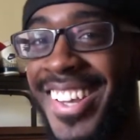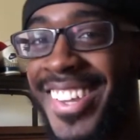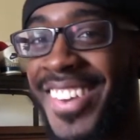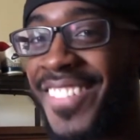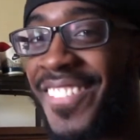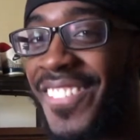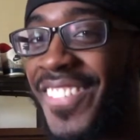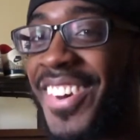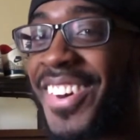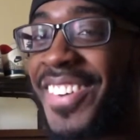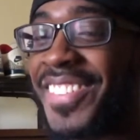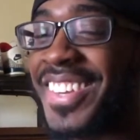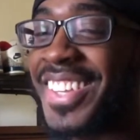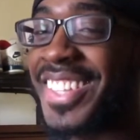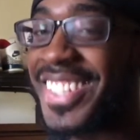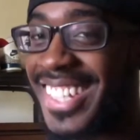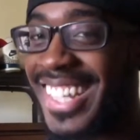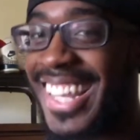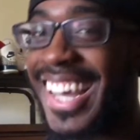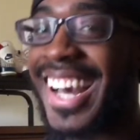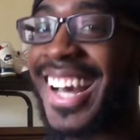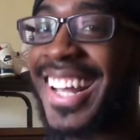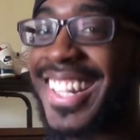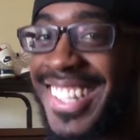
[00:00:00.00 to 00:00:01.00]
you feel me? You see
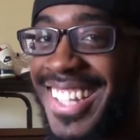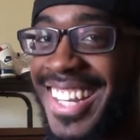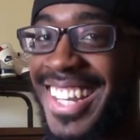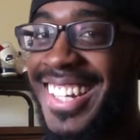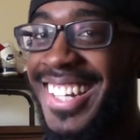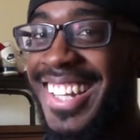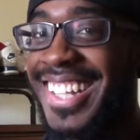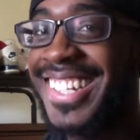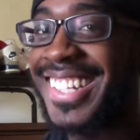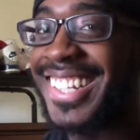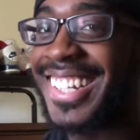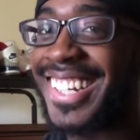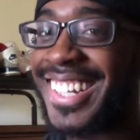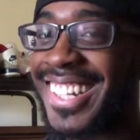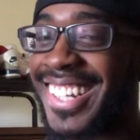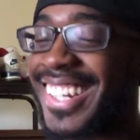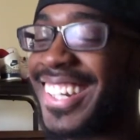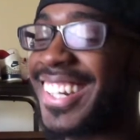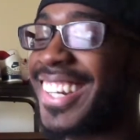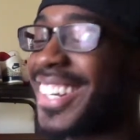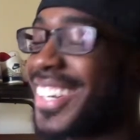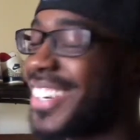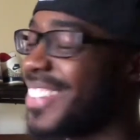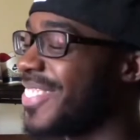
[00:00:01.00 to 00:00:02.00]
how I type that shit in
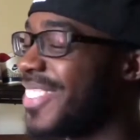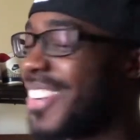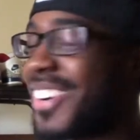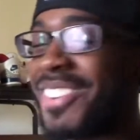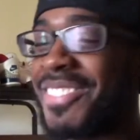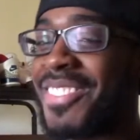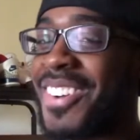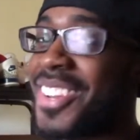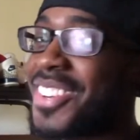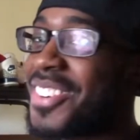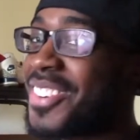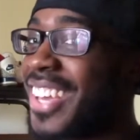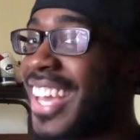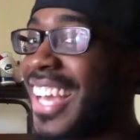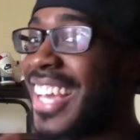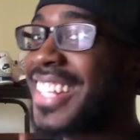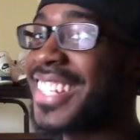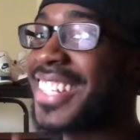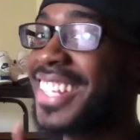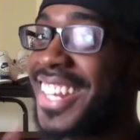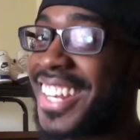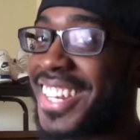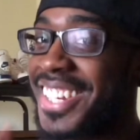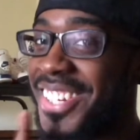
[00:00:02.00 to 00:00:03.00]
there? Come on, bro. You can't
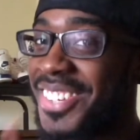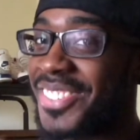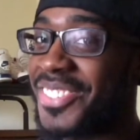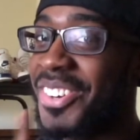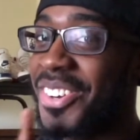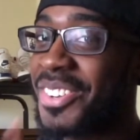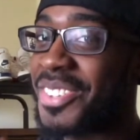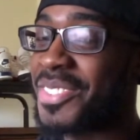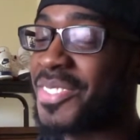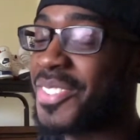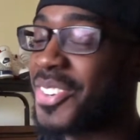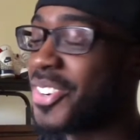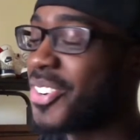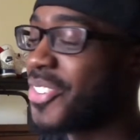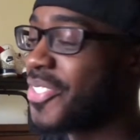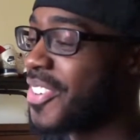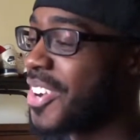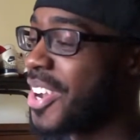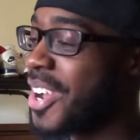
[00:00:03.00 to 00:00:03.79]
say that shit won't smooth.